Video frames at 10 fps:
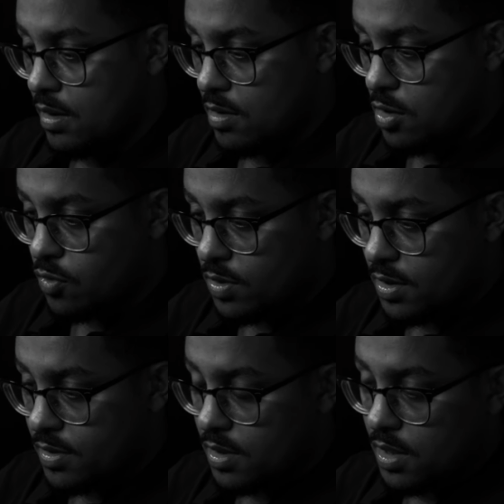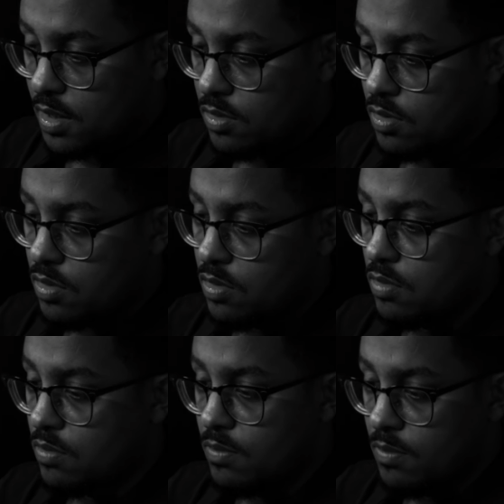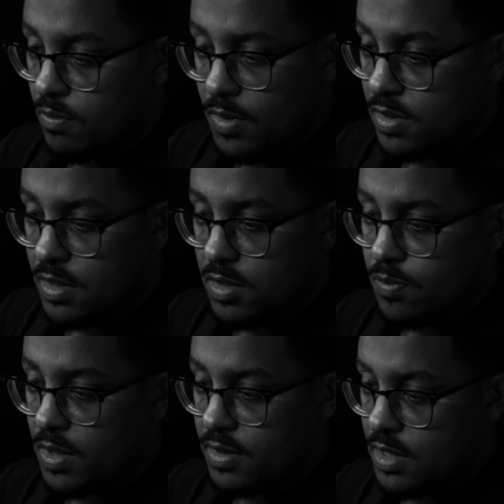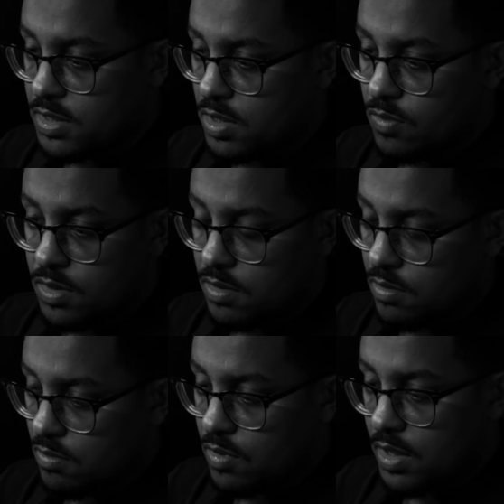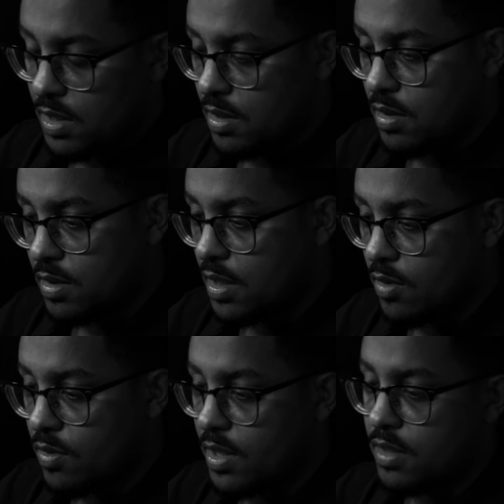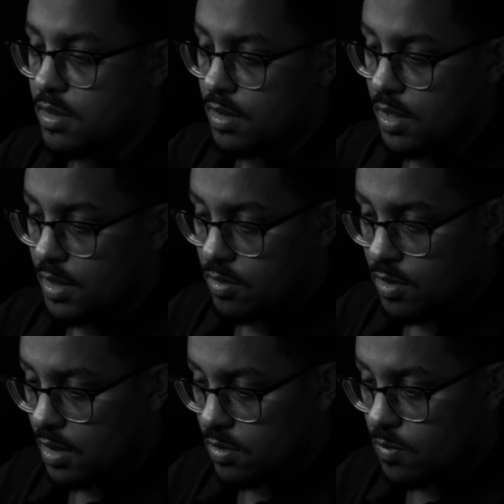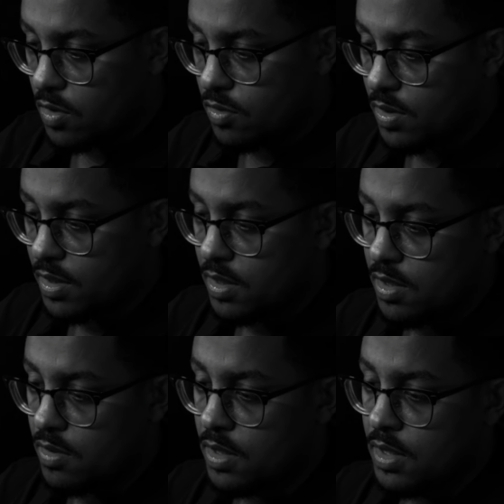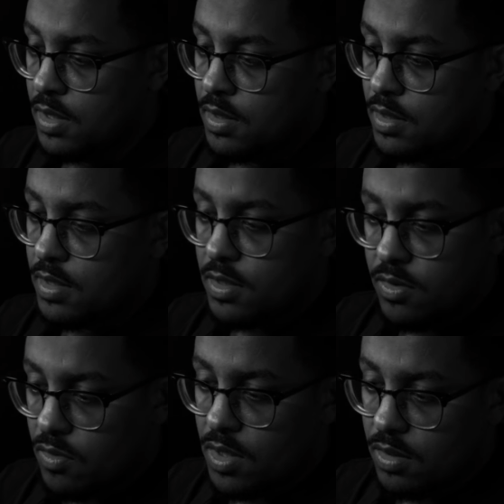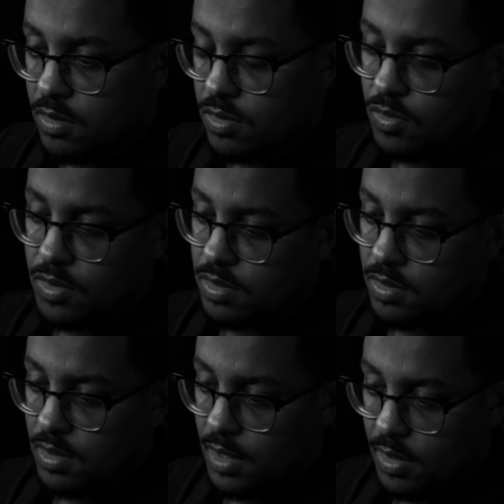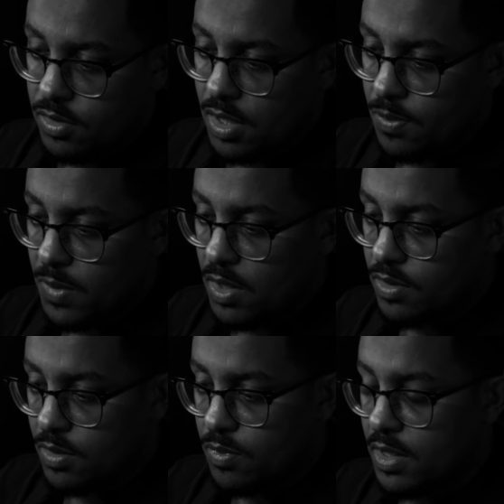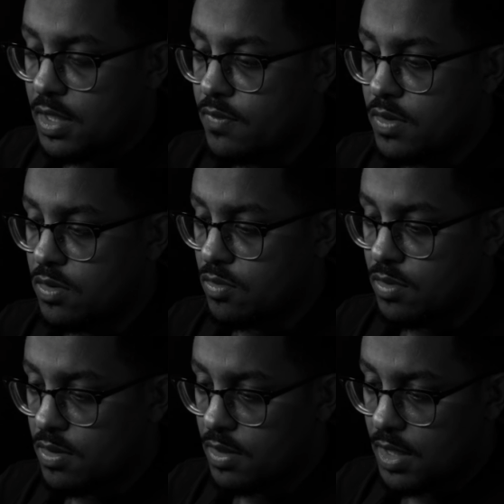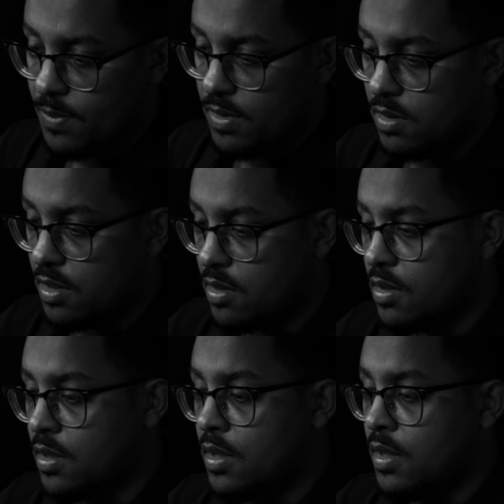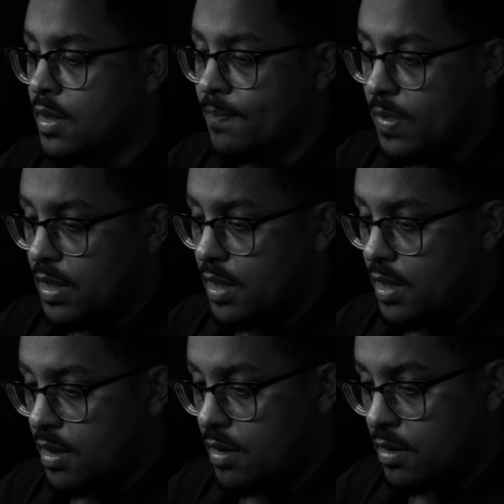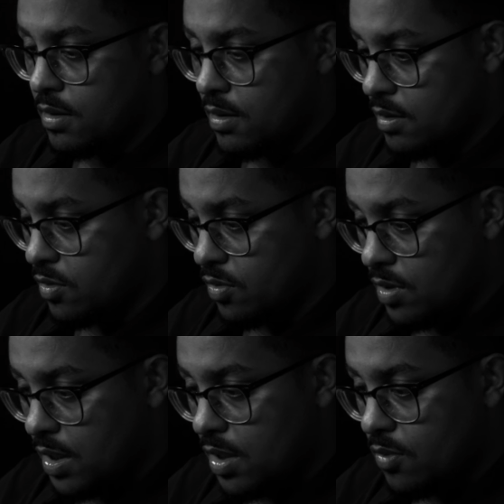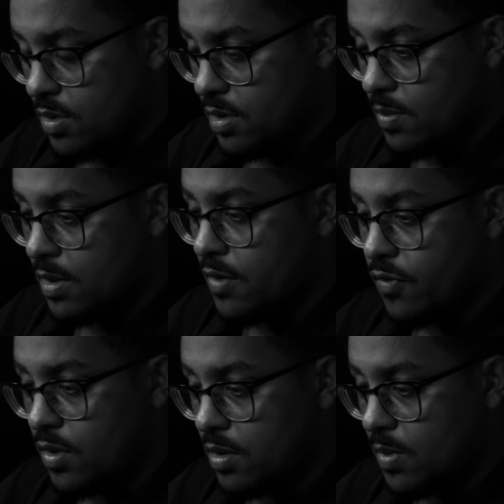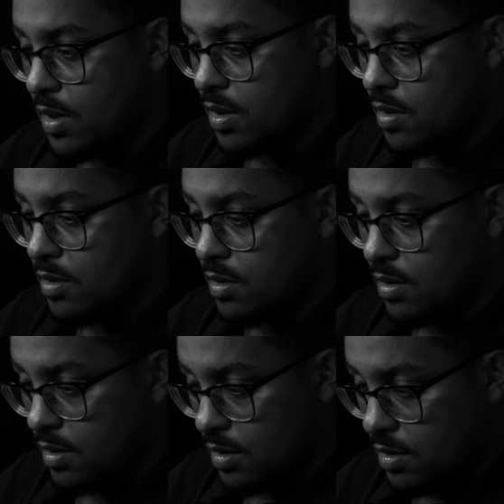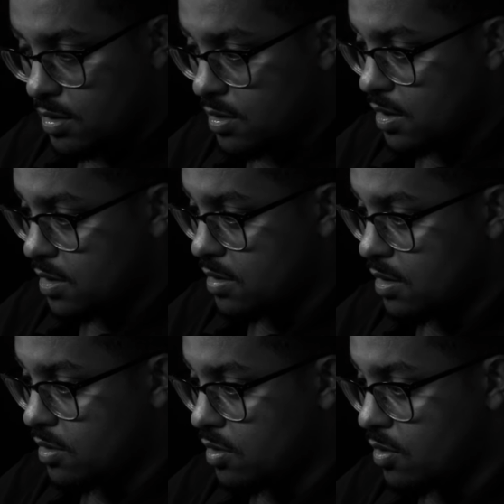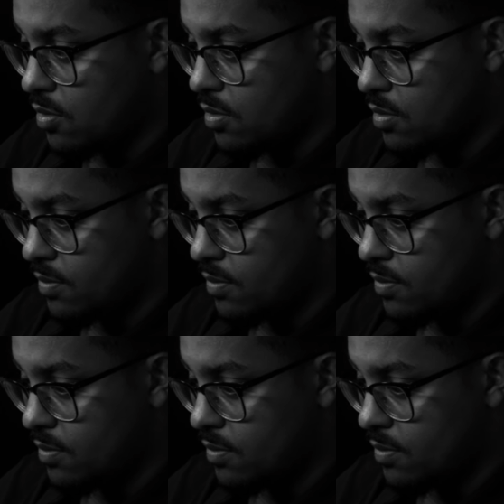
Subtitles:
this was yesterday. So yesterday's price action was really not that great. I took a small trade here, didn't run, so it stopped me out at break even. So nothing happened there. And today was a bit different because this is yesterday's low,